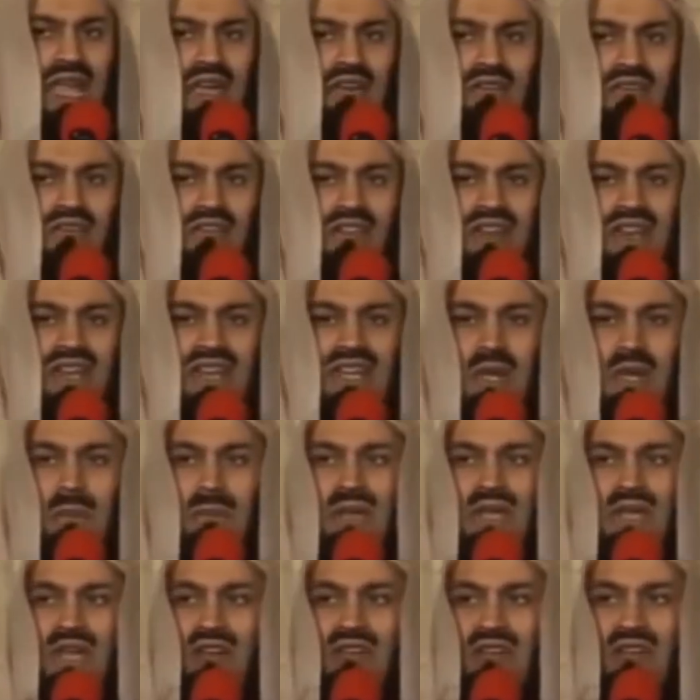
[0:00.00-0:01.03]
that every
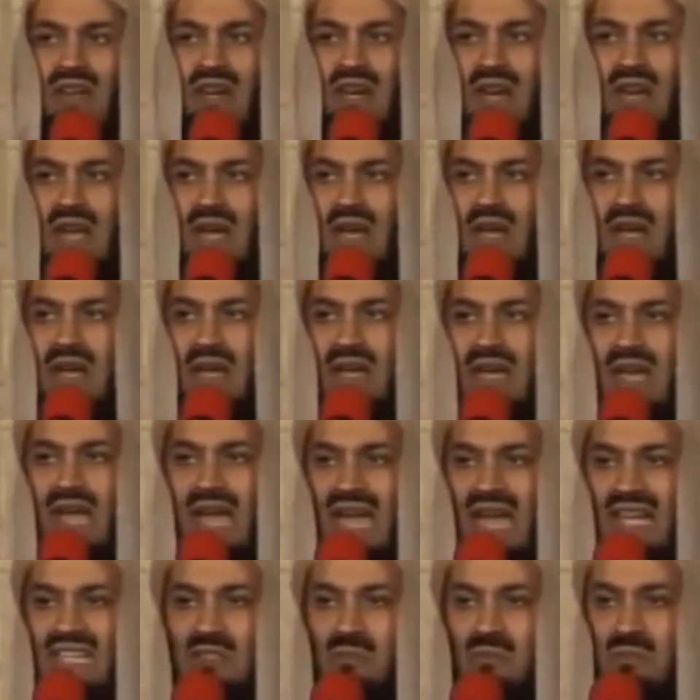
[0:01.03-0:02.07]
Nabi of
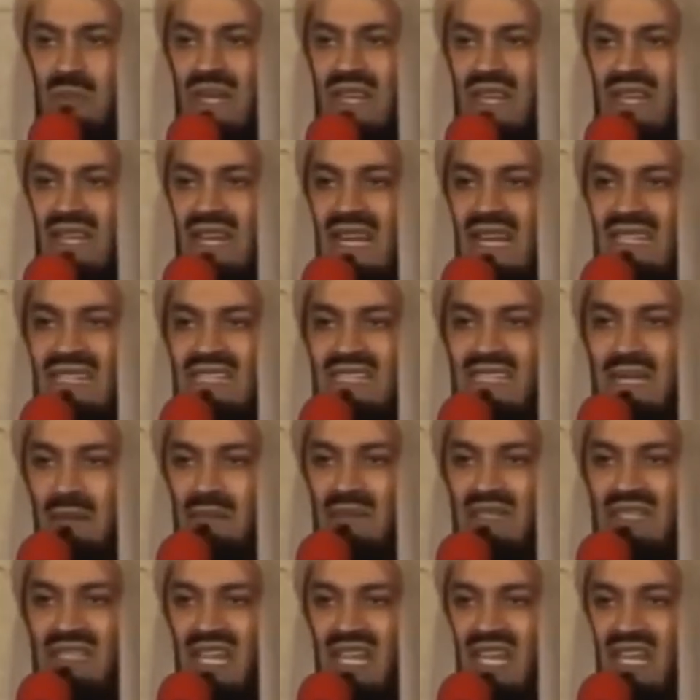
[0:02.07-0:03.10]
Allah has been at
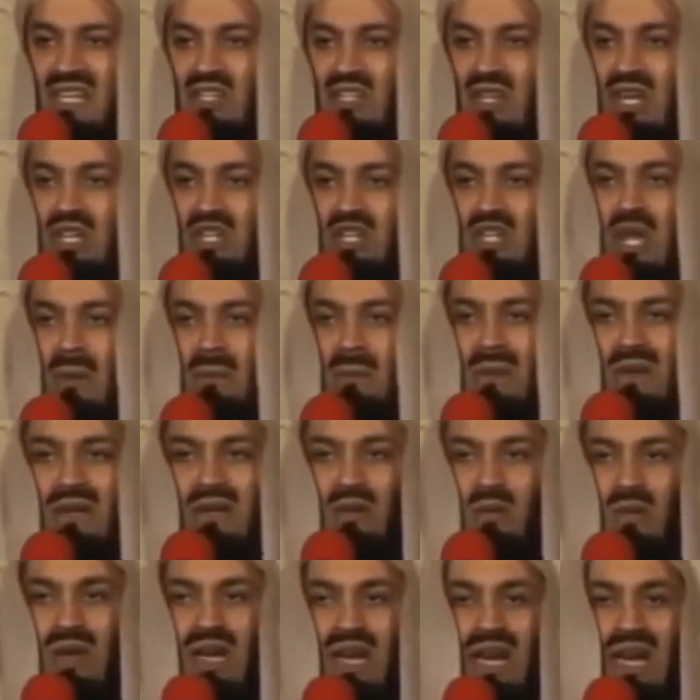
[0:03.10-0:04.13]
some stage a
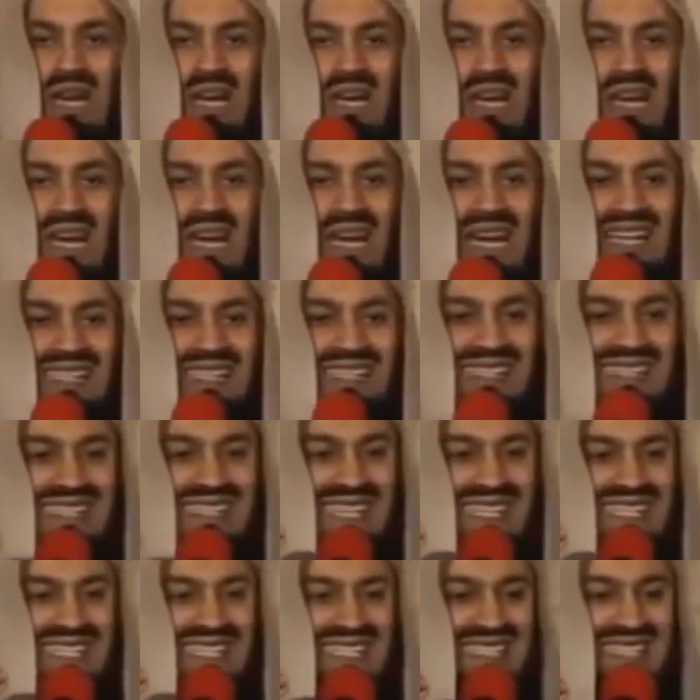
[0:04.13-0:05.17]
shepherd, where Allah has
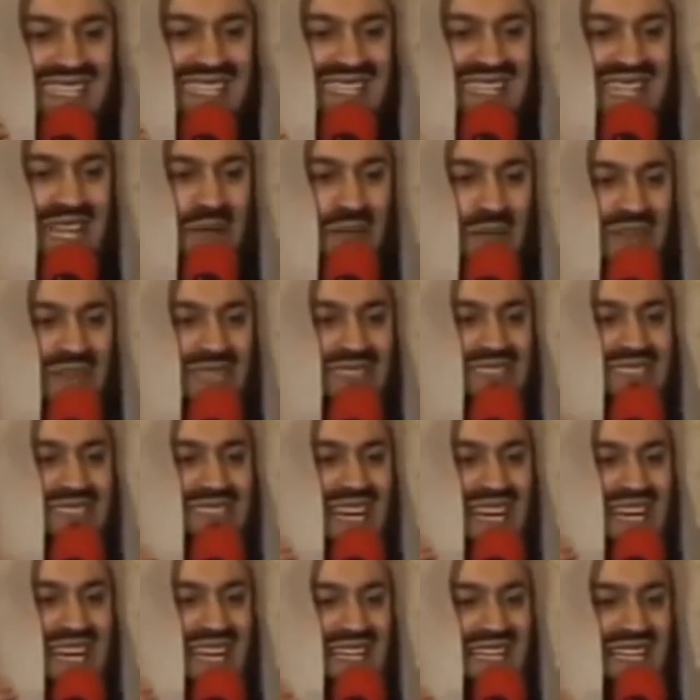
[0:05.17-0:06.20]
tested them and
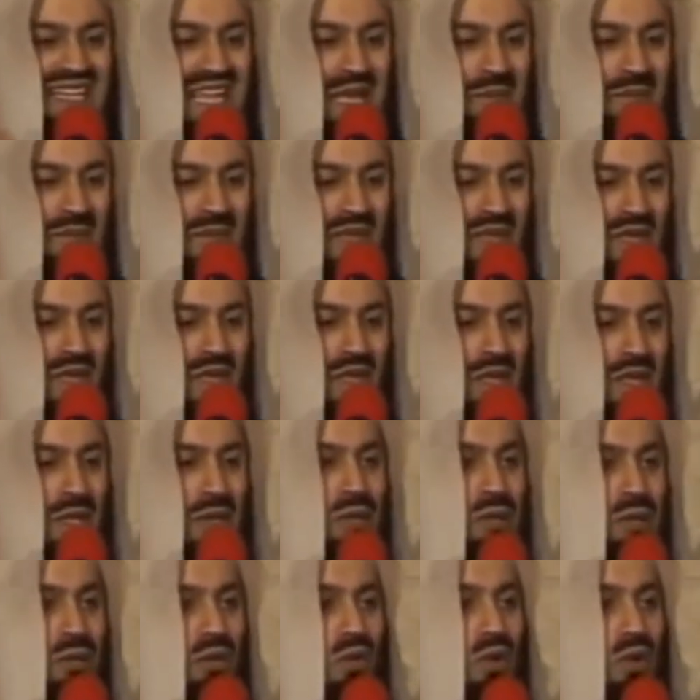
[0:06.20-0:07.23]
trained them
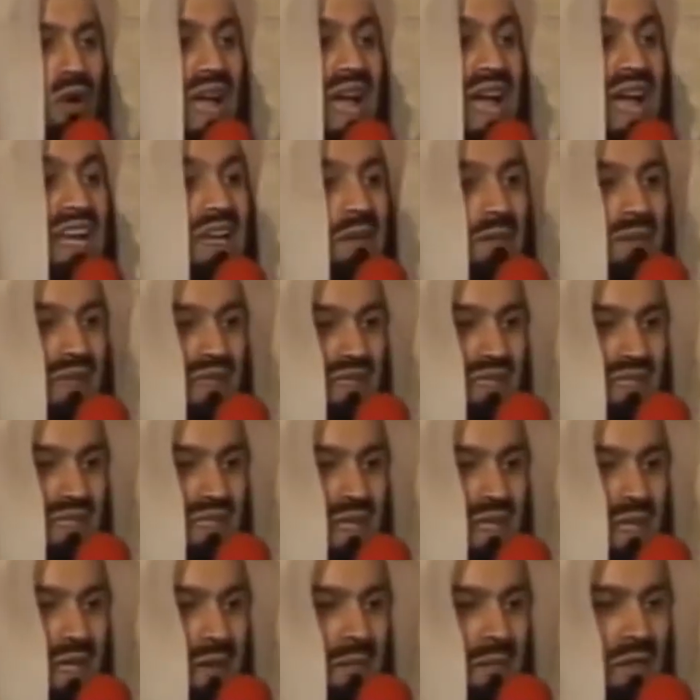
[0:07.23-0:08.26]
through
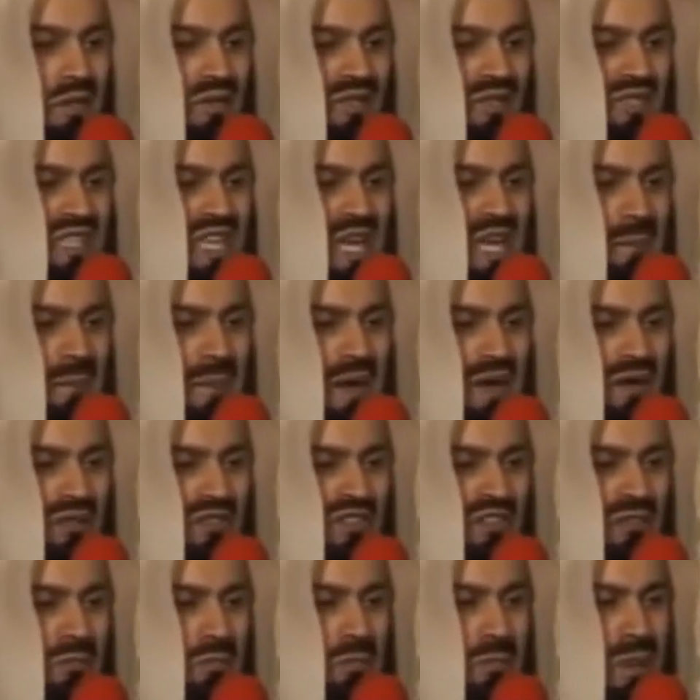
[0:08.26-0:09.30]
animals. Because the
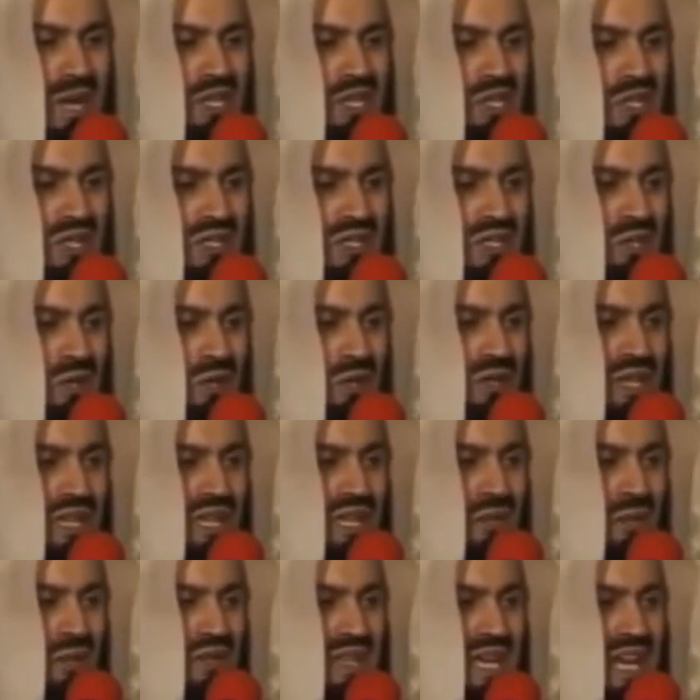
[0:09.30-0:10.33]
amount of patience you
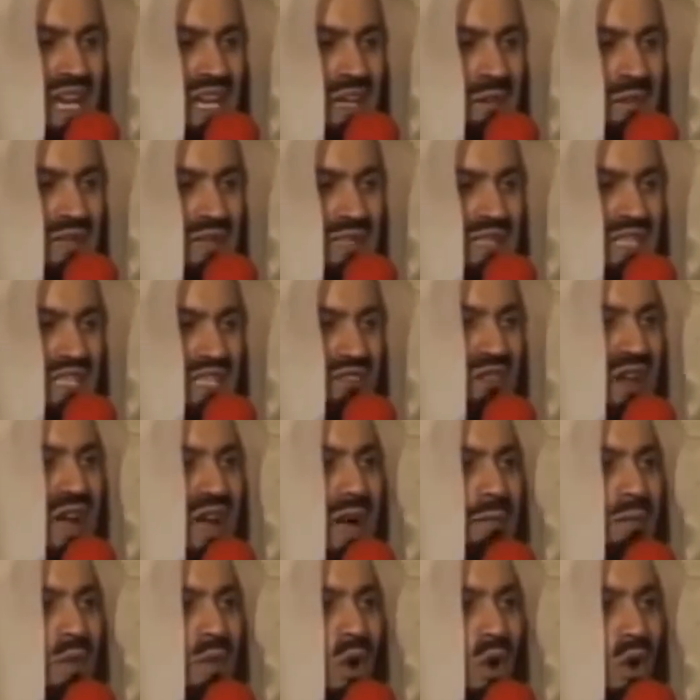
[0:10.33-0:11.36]
need with animals is
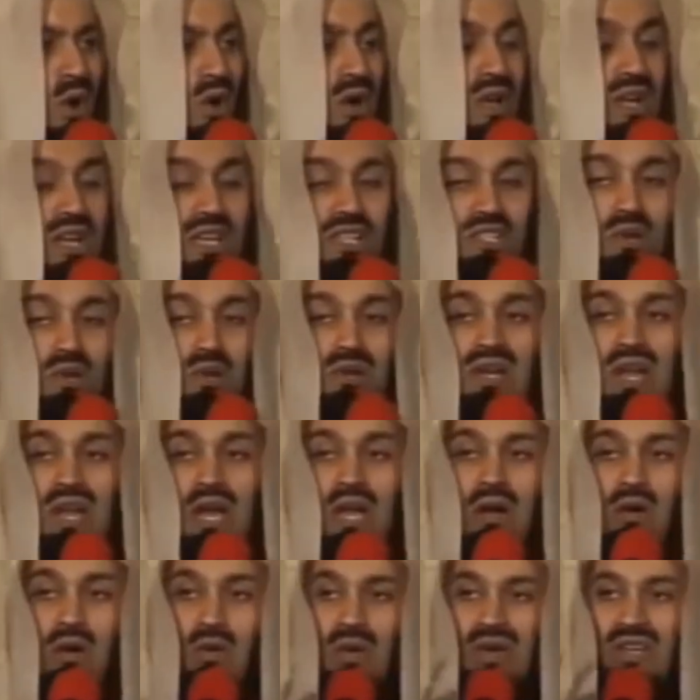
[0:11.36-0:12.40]
far more. So
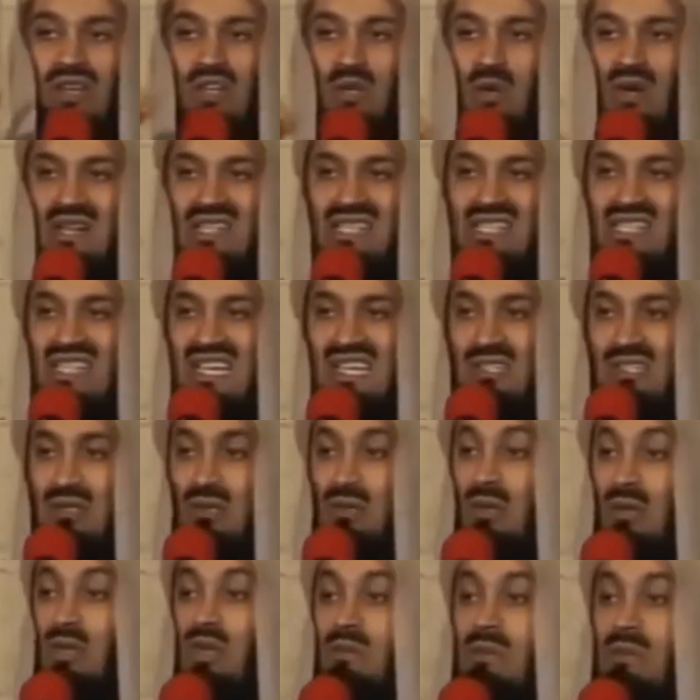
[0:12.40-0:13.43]
now when you are
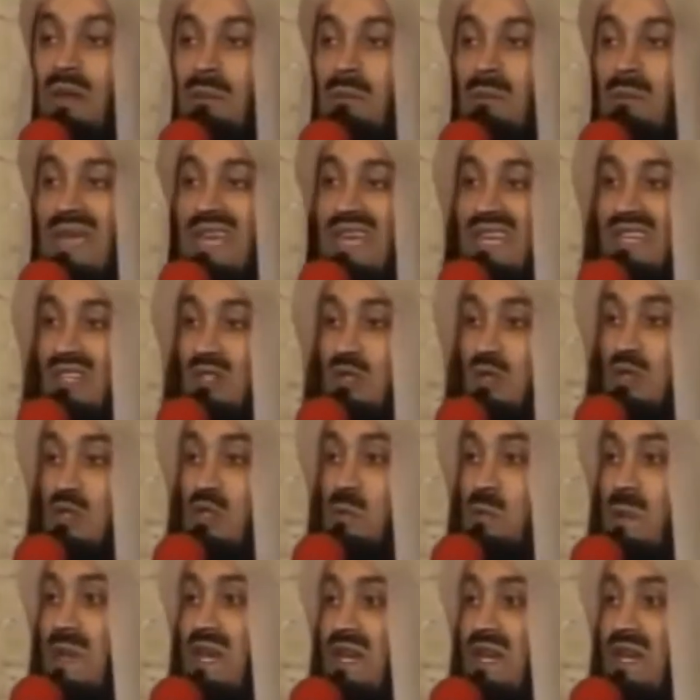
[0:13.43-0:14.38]
sent to human beings to